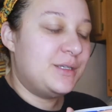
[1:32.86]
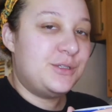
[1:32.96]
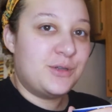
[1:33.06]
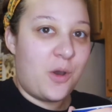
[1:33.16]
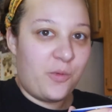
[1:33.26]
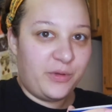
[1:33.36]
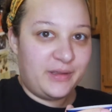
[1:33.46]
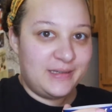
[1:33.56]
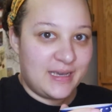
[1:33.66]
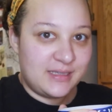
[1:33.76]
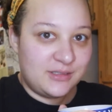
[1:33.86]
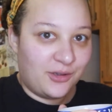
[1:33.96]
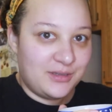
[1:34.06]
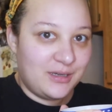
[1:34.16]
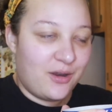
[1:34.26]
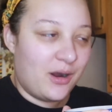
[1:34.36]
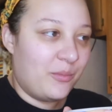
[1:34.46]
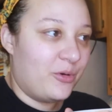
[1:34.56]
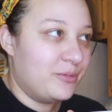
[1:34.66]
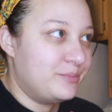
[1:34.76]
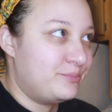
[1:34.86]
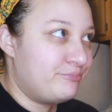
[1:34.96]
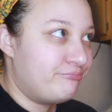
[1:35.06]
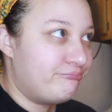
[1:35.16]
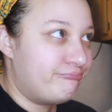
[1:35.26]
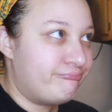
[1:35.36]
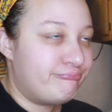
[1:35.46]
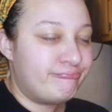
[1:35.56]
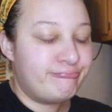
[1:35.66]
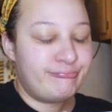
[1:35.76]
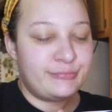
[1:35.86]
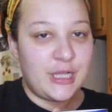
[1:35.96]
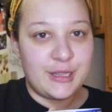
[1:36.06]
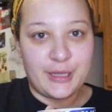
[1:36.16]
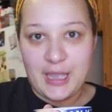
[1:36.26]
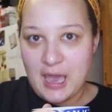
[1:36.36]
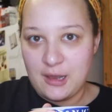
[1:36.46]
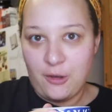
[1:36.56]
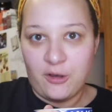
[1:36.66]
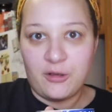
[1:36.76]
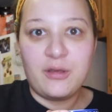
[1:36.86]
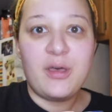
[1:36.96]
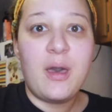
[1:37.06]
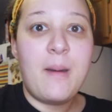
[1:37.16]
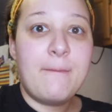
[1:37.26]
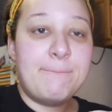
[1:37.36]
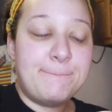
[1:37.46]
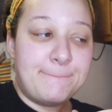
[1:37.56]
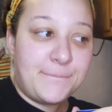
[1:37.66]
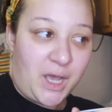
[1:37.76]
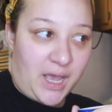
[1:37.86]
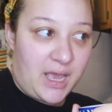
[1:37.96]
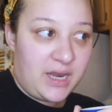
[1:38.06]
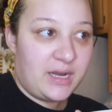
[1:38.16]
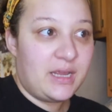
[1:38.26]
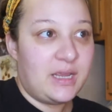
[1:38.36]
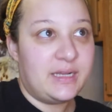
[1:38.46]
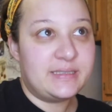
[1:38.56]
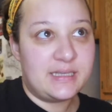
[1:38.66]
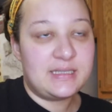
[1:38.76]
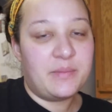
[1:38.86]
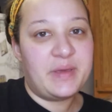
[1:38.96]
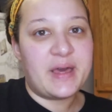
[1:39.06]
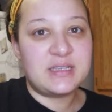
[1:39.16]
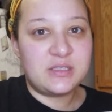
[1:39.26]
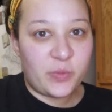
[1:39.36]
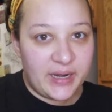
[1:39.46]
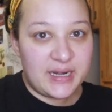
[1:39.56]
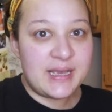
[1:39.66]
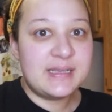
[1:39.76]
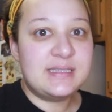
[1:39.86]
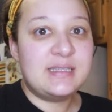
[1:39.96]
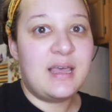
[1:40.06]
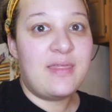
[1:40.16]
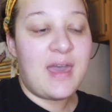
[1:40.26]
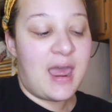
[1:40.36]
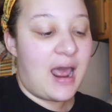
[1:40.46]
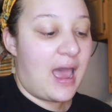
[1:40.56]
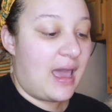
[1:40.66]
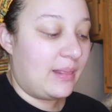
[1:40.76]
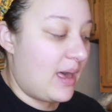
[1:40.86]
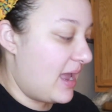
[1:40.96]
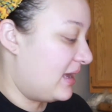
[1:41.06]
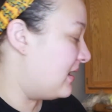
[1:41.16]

Don't really taste salted caramel, like at all, but it does give me that sweetness that I like